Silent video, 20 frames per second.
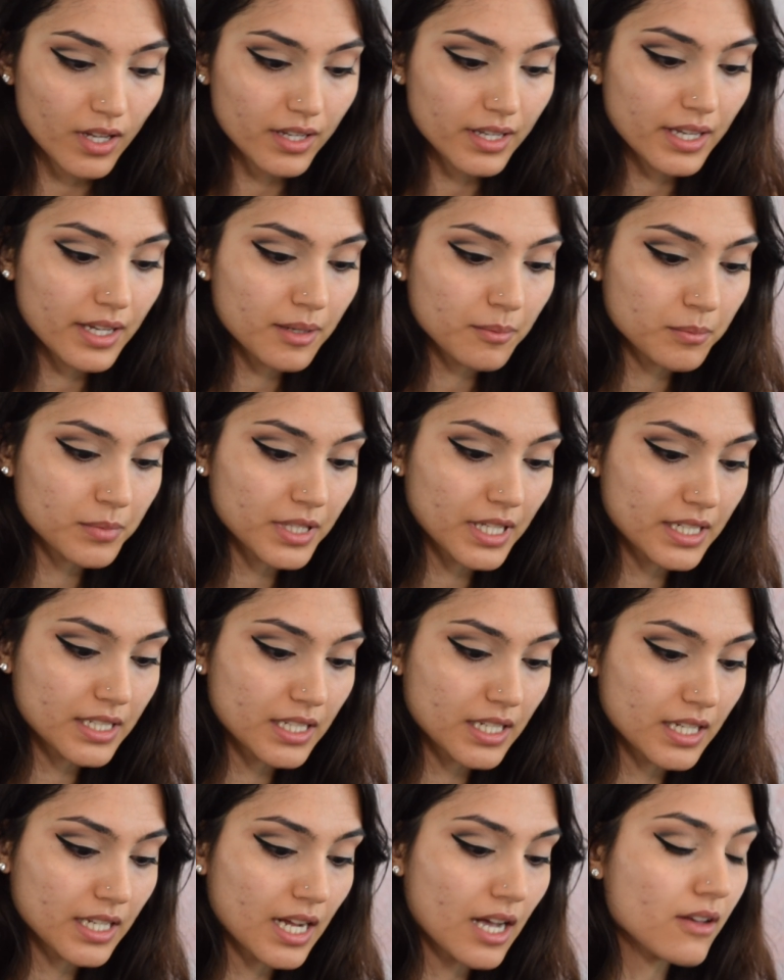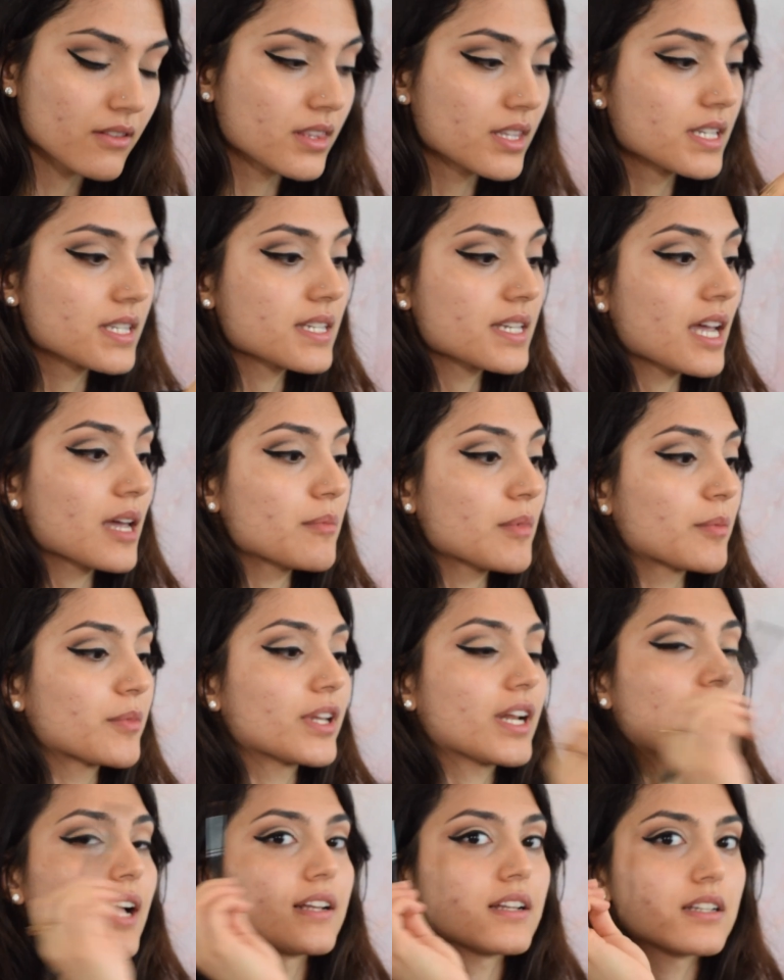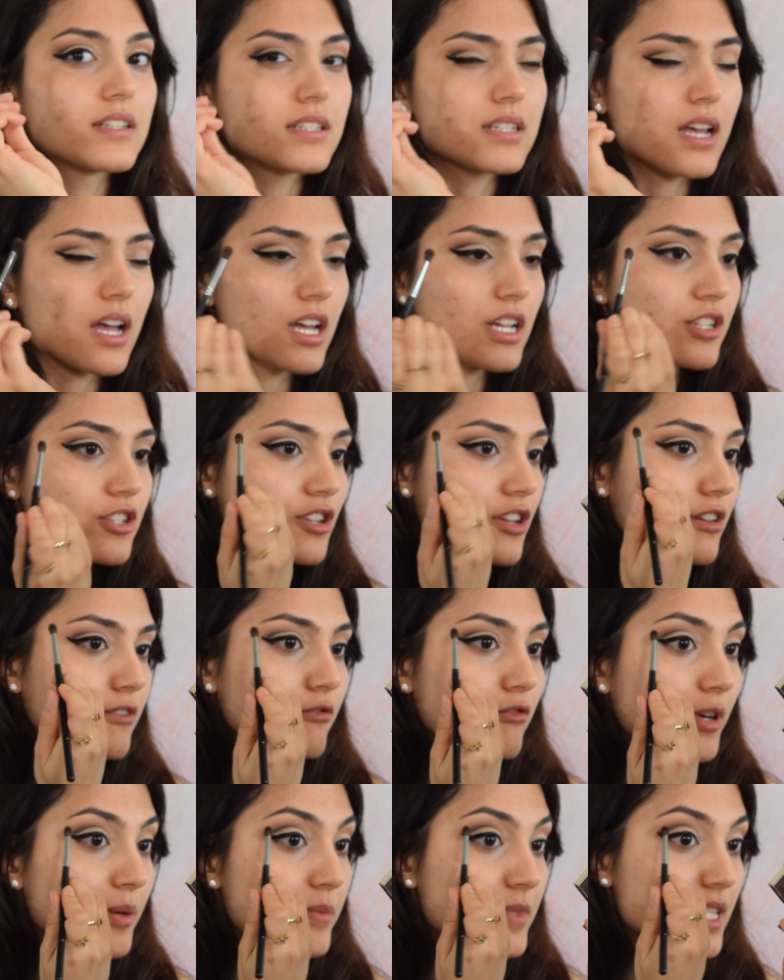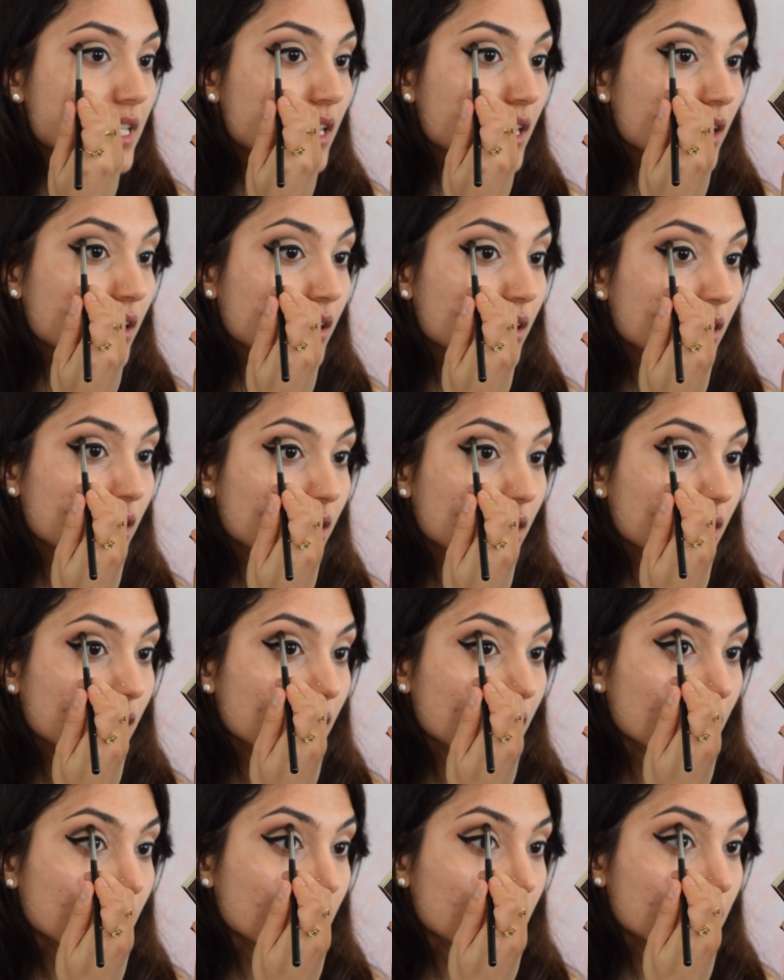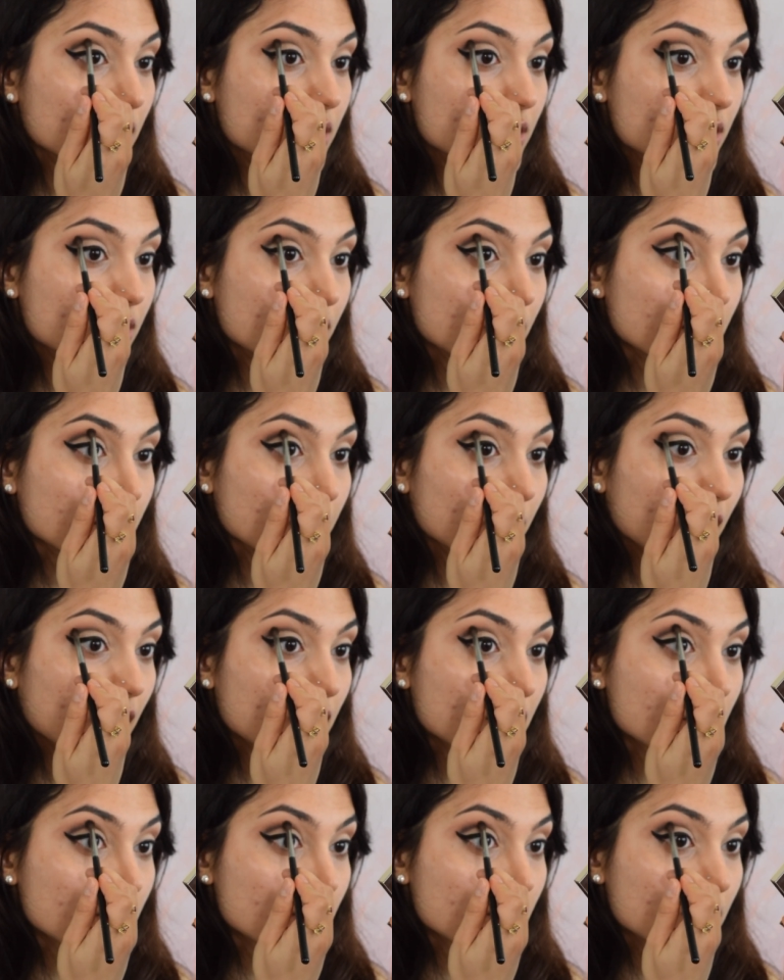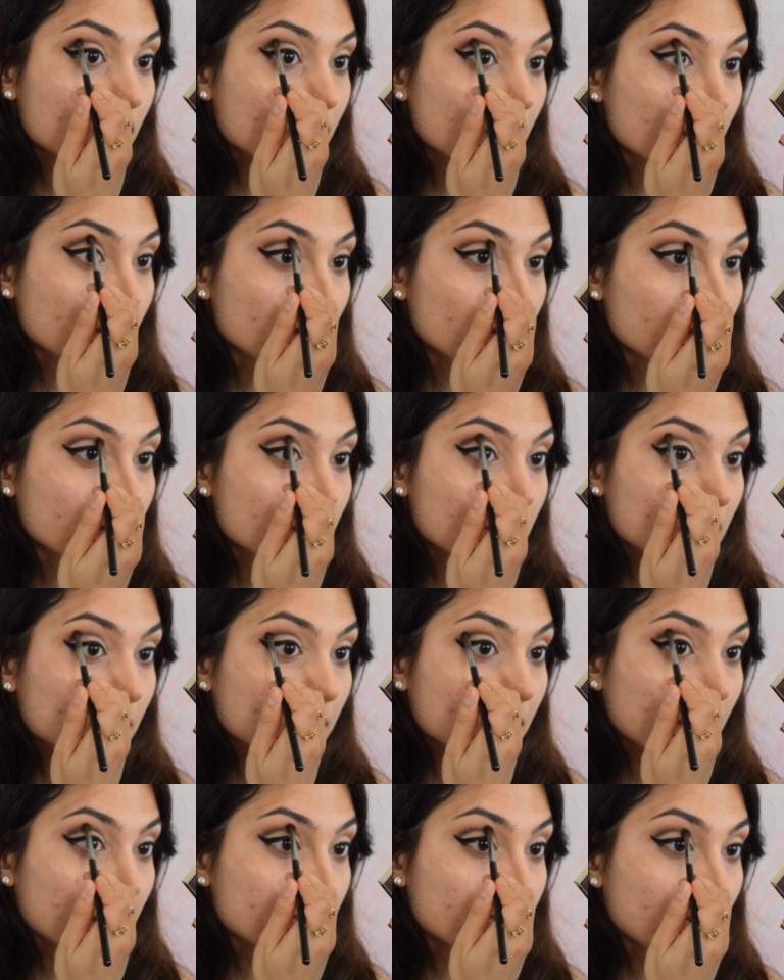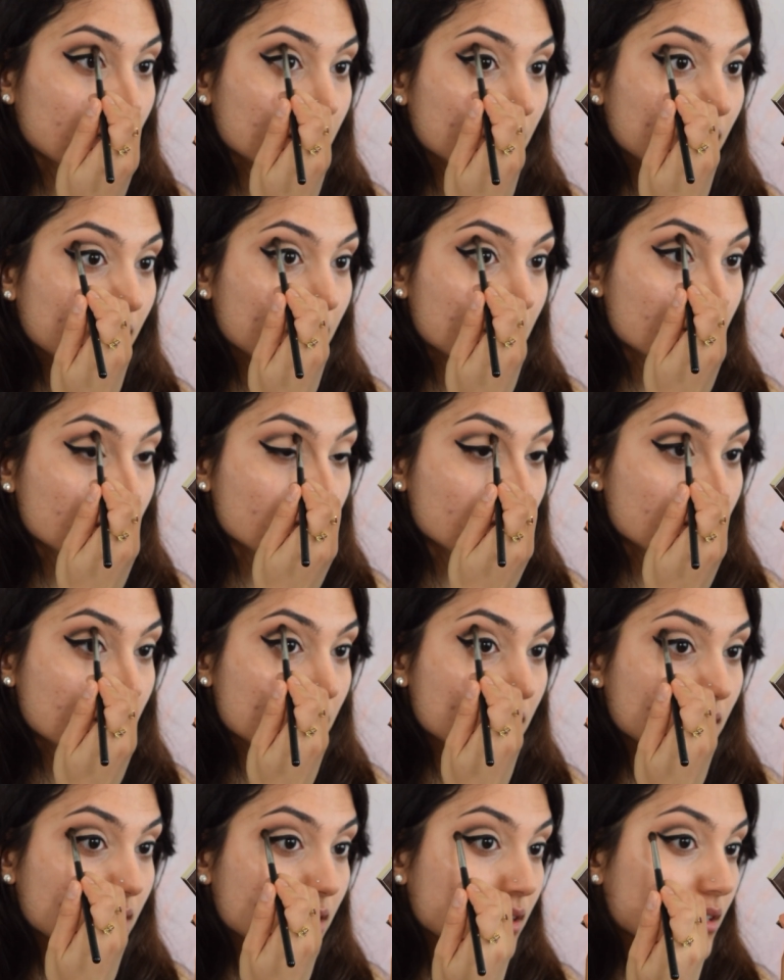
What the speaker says: Again, blending it out. This time I'm going to add a touch of Whimsy to the brush to blend out the edges.